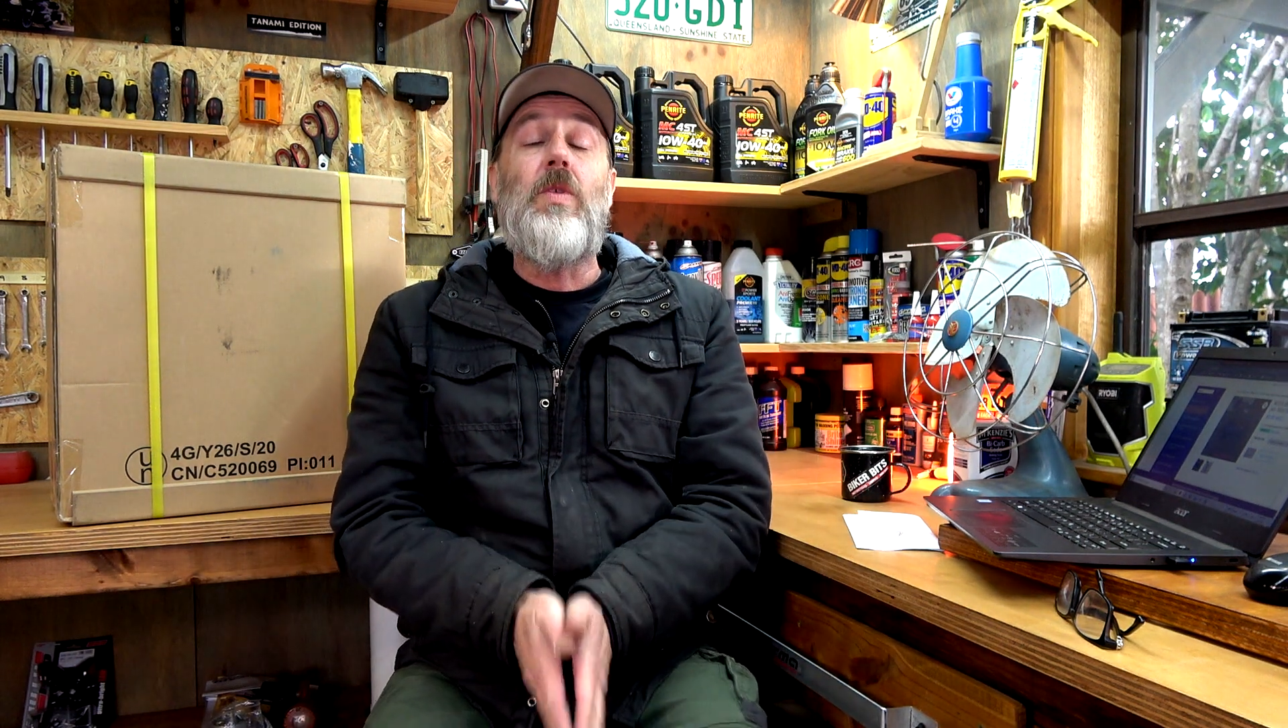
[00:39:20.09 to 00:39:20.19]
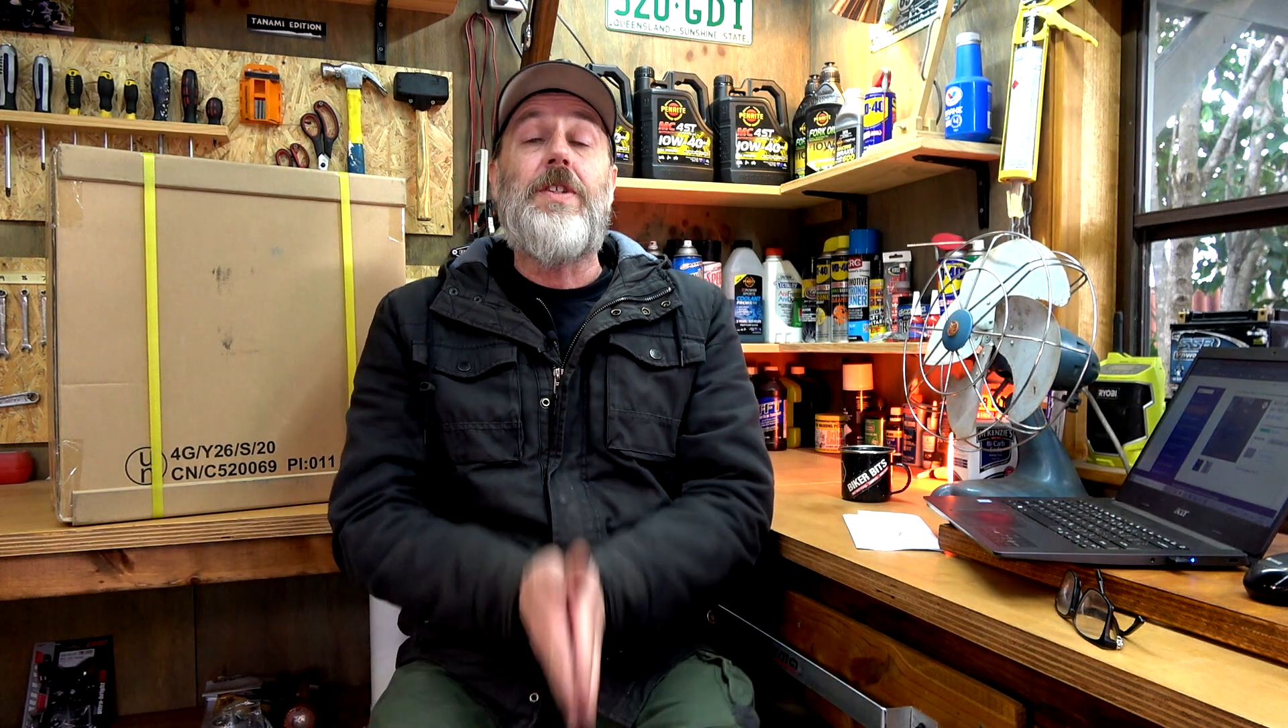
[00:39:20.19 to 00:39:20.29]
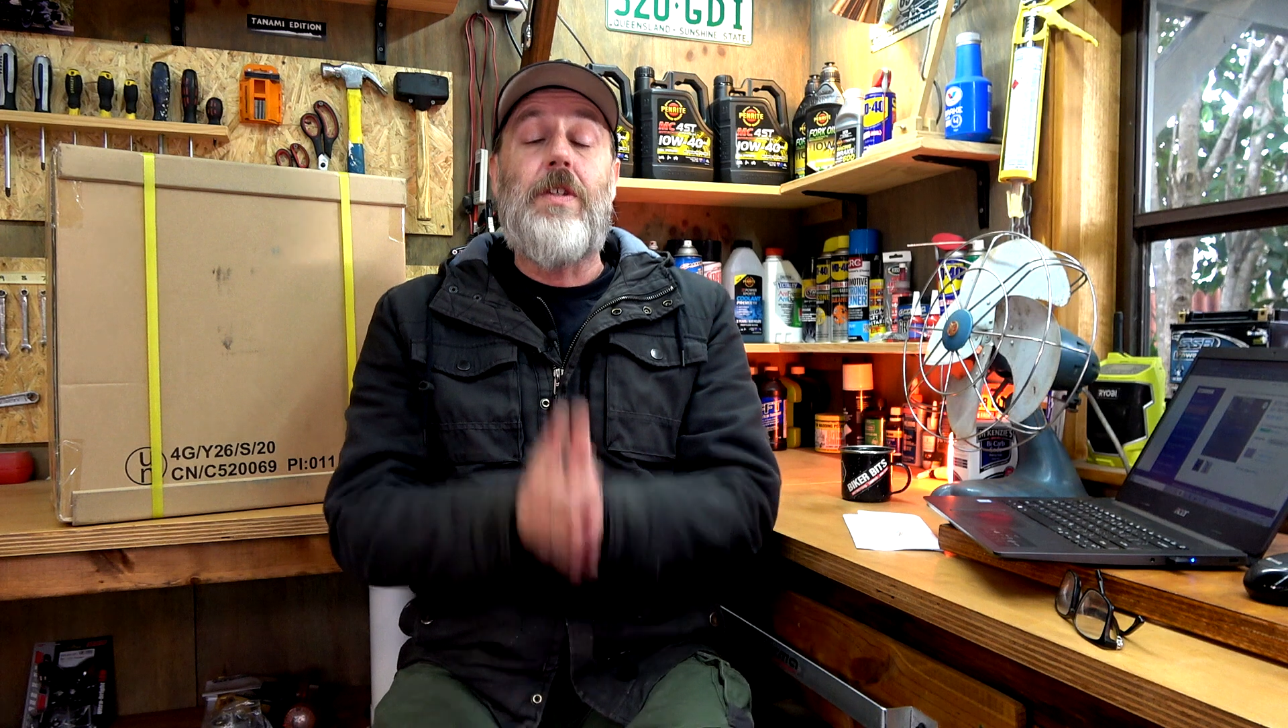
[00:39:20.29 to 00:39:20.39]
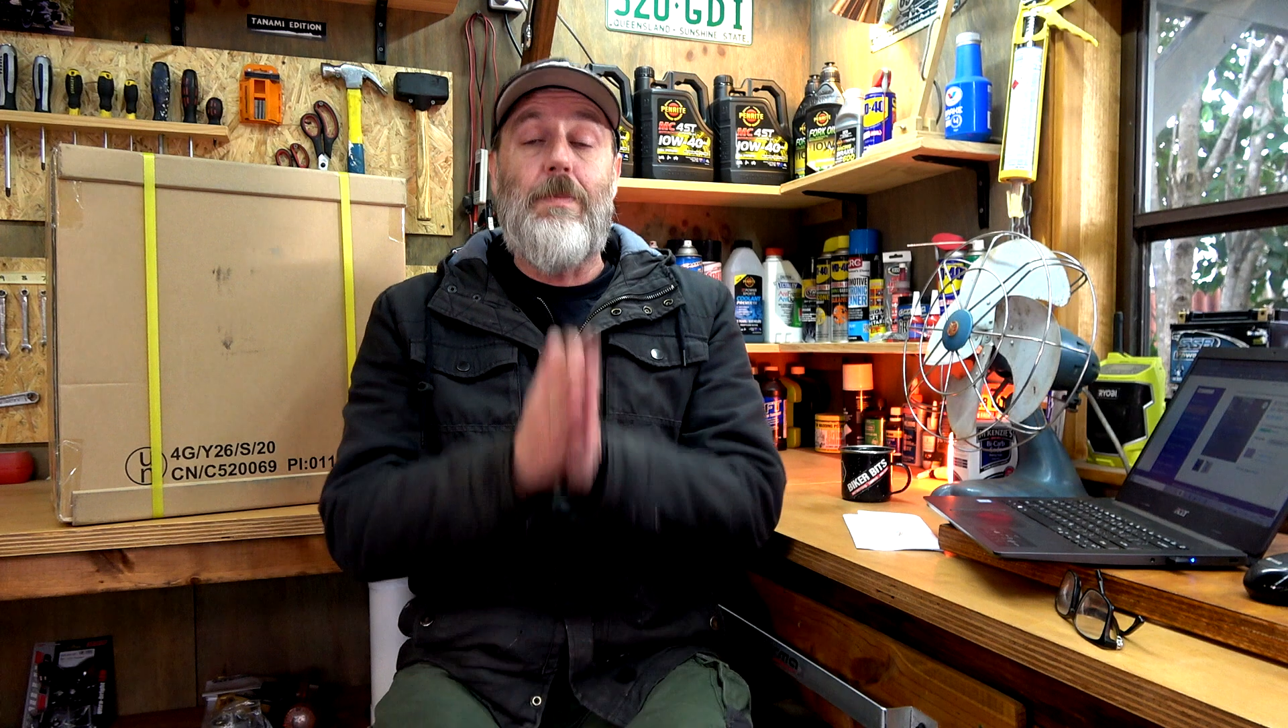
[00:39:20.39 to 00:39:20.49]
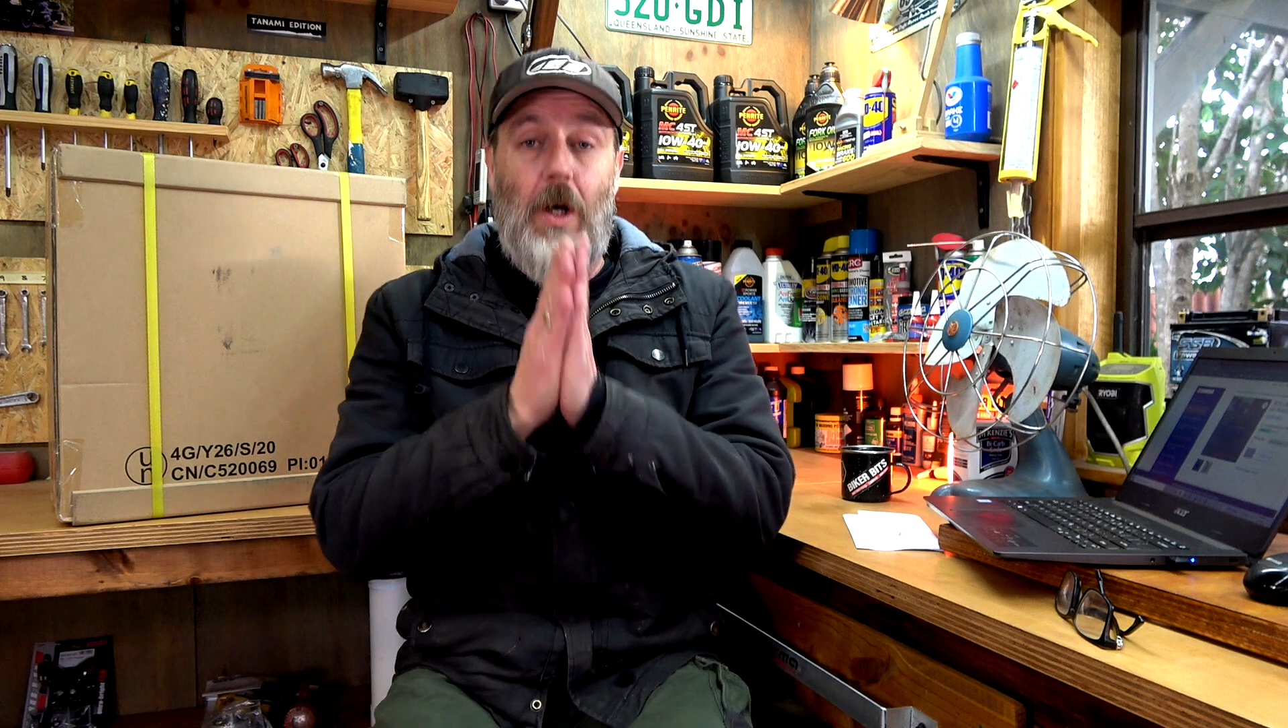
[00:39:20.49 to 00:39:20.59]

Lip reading: wisdom